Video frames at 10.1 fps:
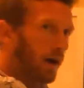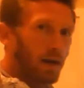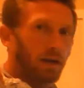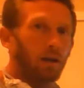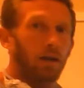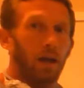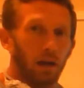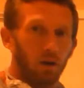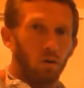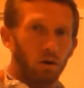writing an
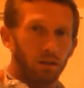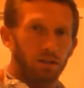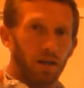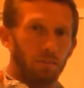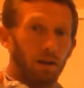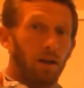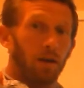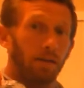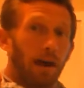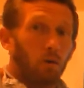inequality statement.
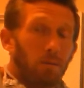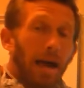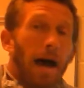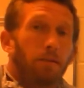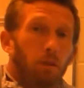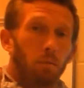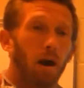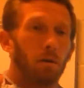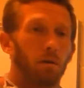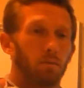That will be half the
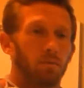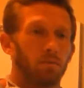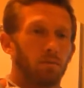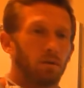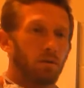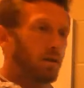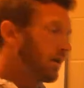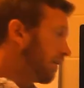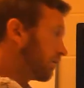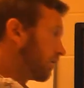problem.
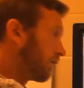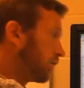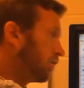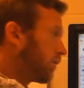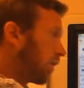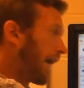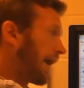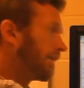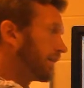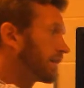So if you don't
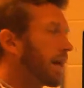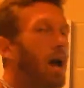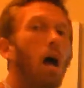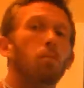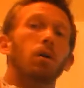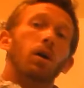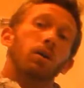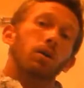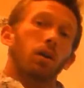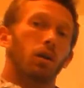have it set up,
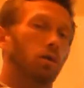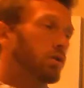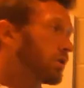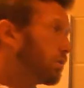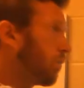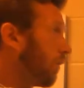you're going to lose some